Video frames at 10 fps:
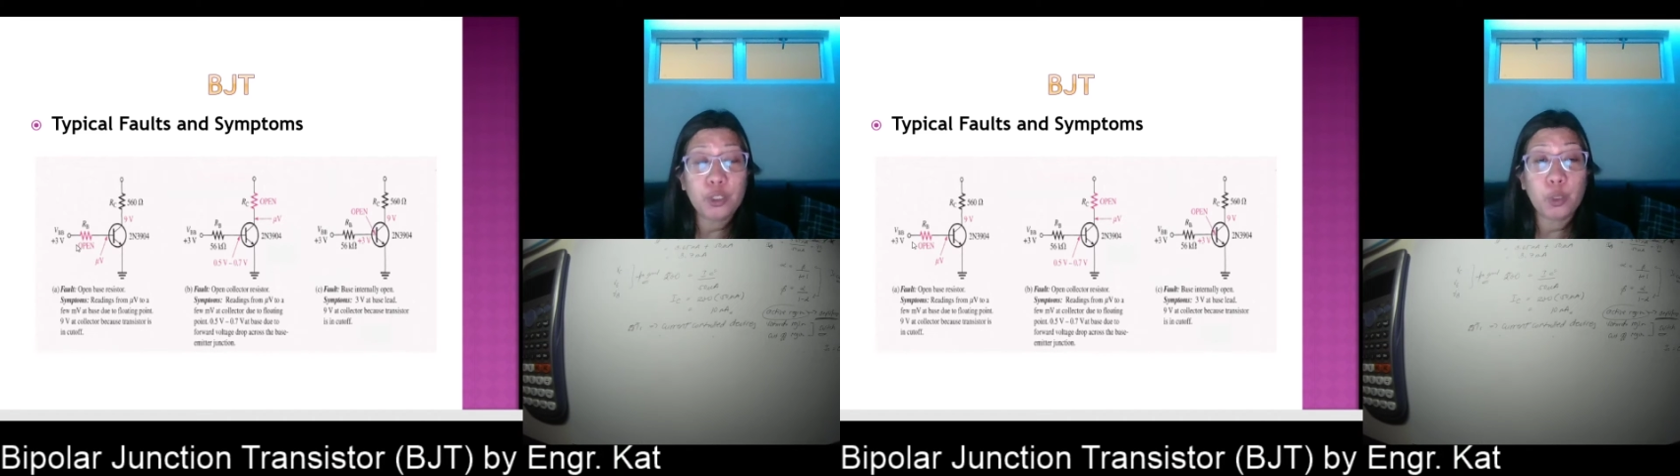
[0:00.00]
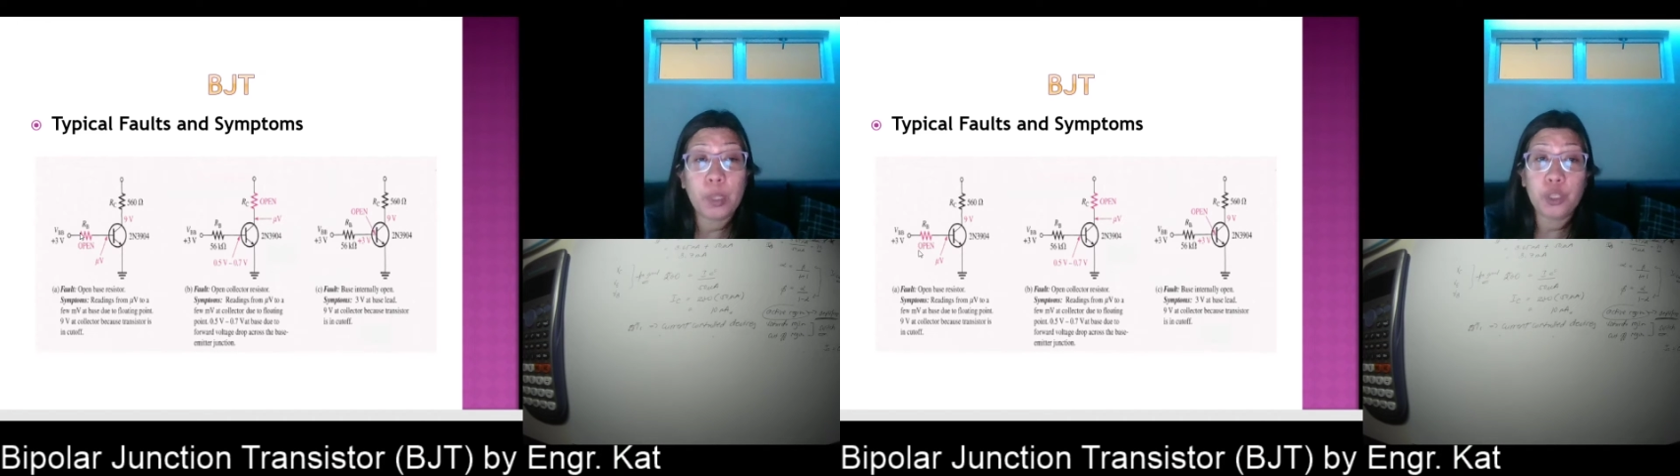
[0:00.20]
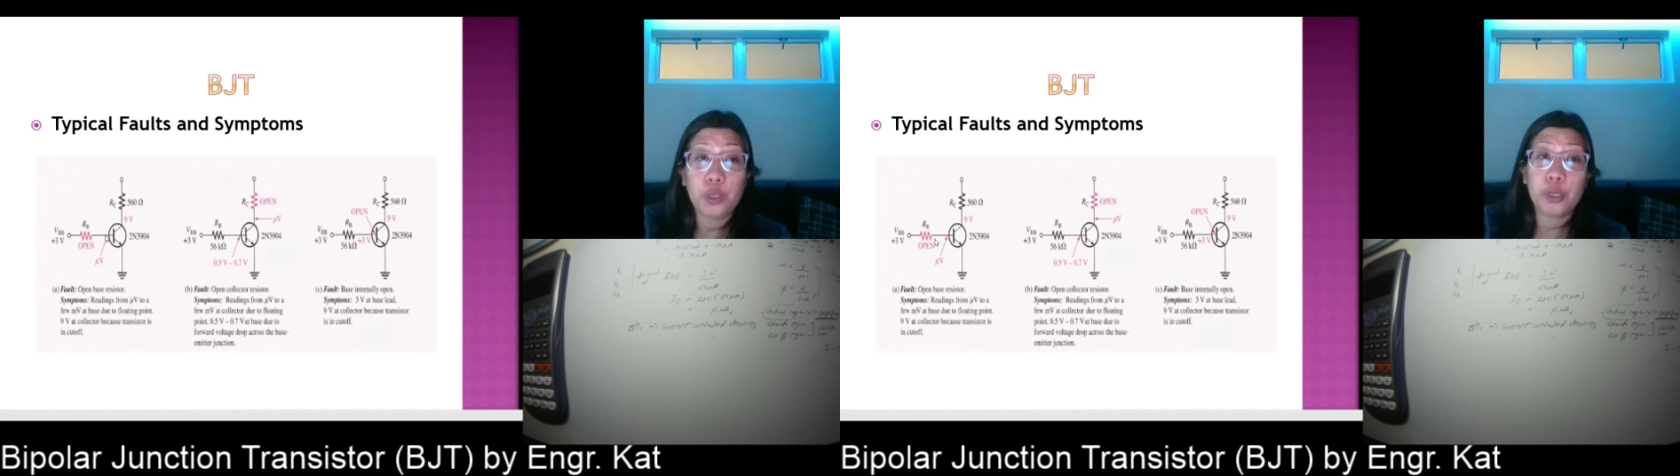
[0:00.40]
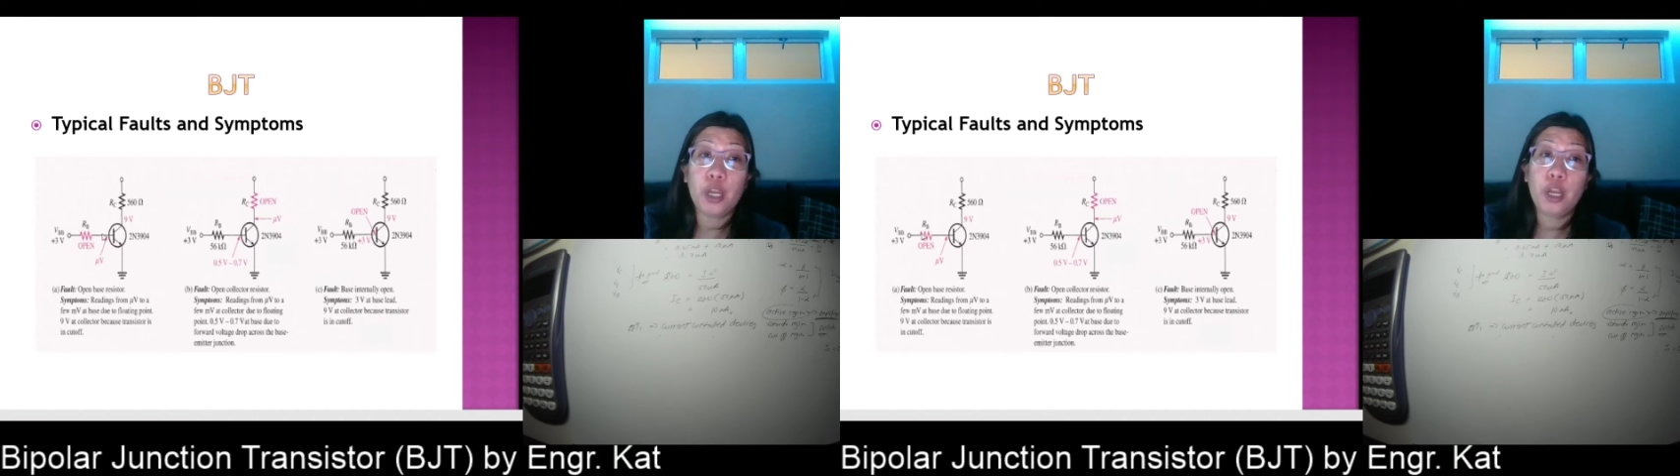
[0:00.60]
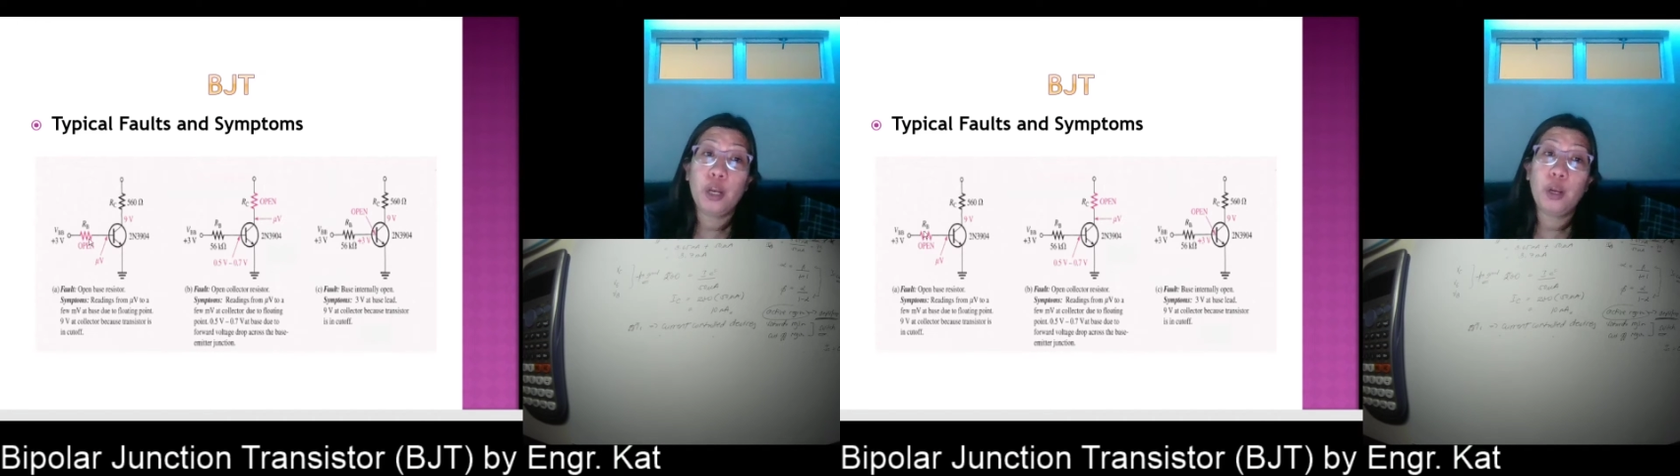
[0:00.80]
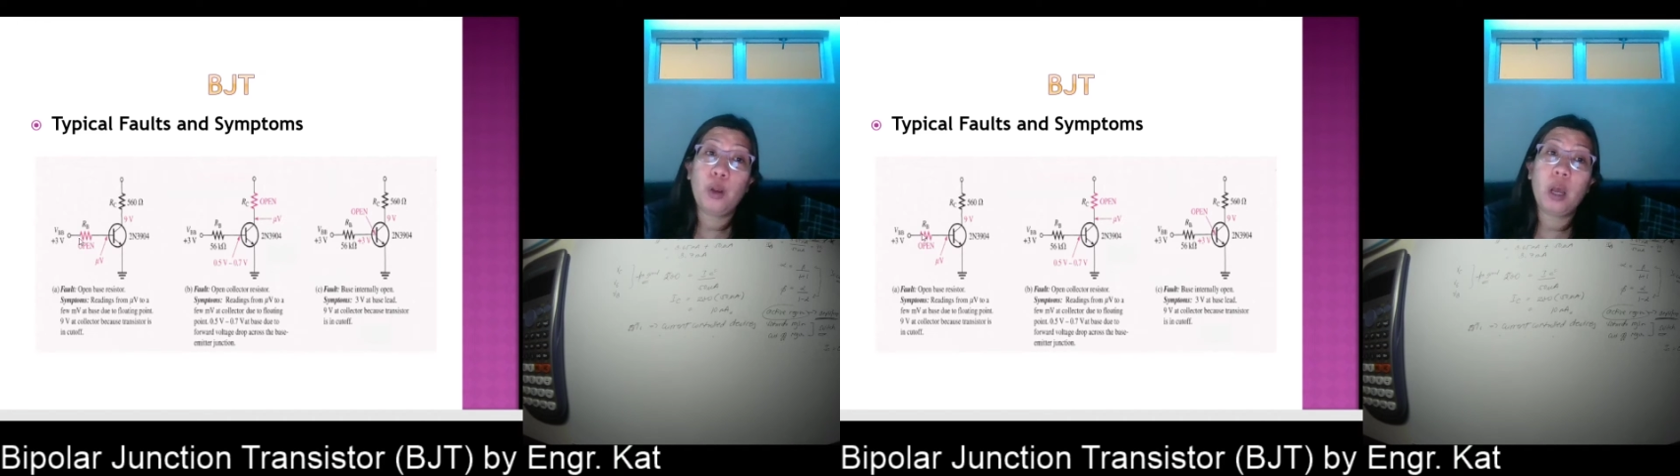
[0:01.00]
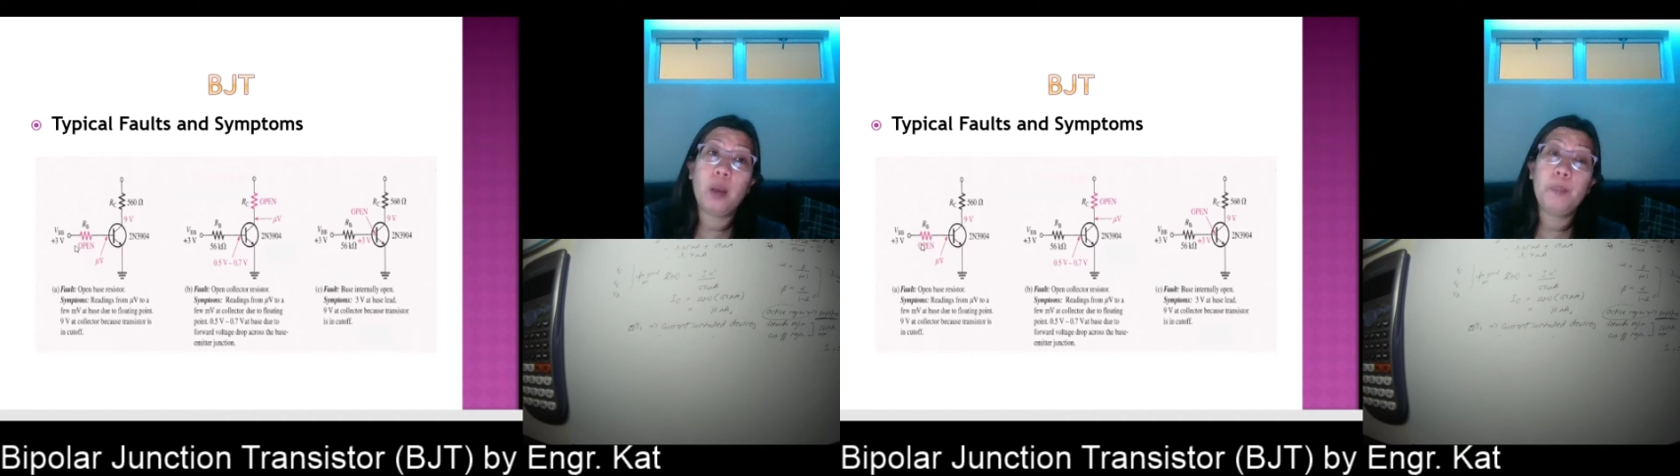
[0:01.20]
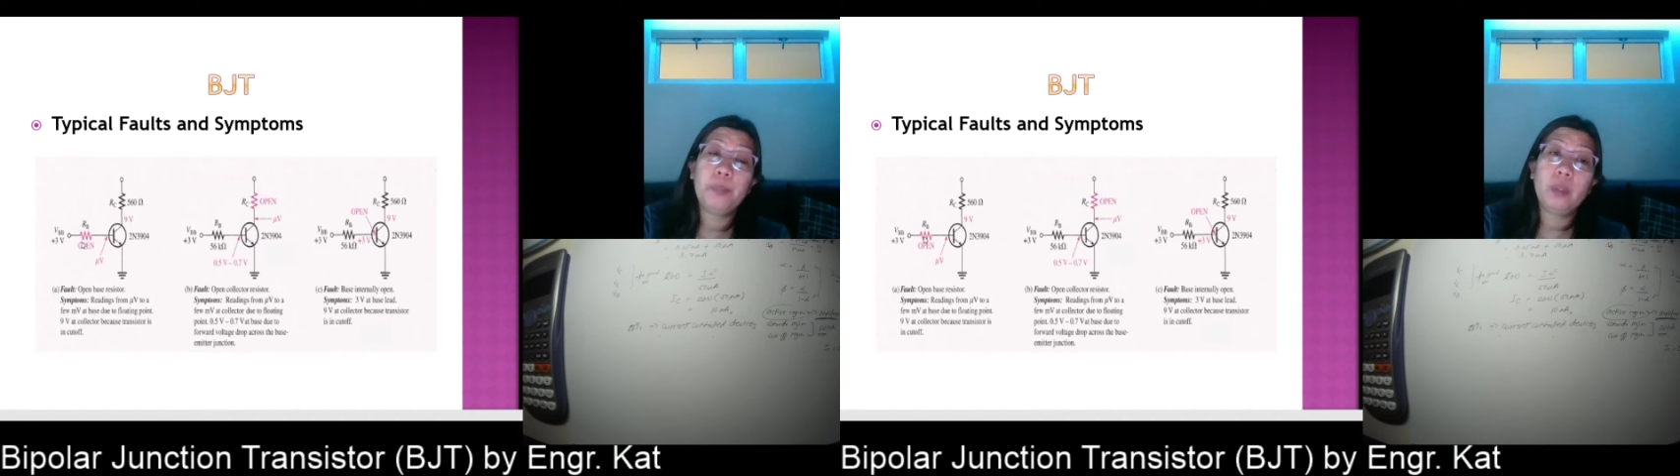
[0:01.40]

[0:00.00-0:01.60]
so when your um,